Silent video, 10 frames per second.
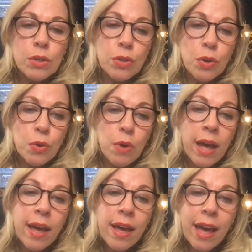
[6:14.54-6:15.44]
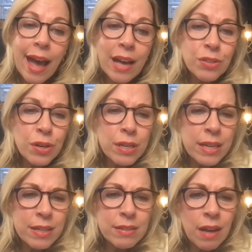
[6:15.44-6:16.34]
So as our
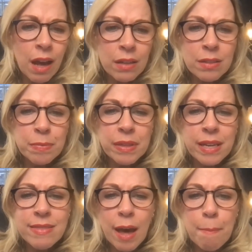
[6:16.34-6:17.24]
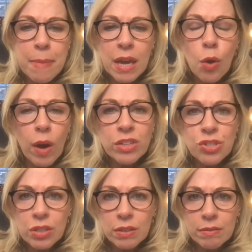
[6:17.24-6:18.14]
kids contemplate that big
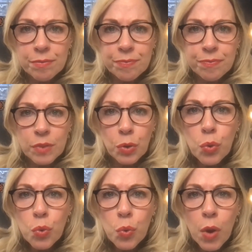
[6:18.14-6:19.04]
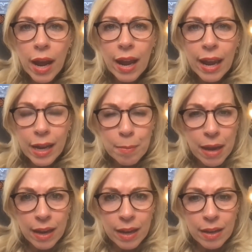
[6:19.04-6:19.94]
question, who
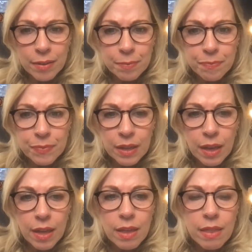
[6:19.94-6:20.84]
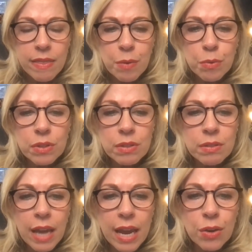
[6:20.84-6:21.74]
am I? They will
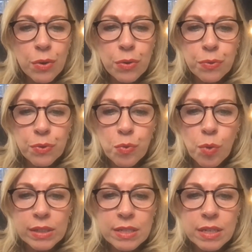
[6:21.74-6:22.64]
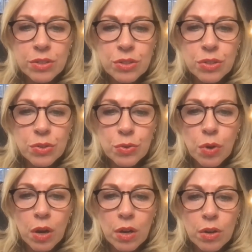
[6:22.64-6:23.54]
cycle through wanting
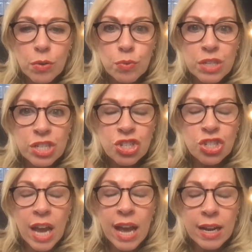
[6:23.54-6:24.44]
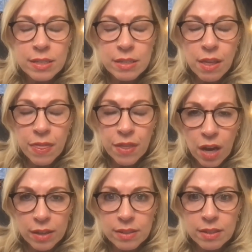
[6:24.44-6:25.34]
to reject the
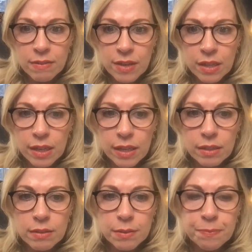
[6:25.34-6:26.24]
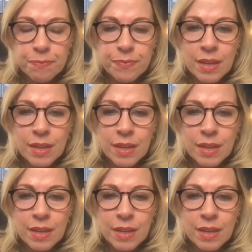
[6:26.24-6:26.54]
thoughts and the feelings,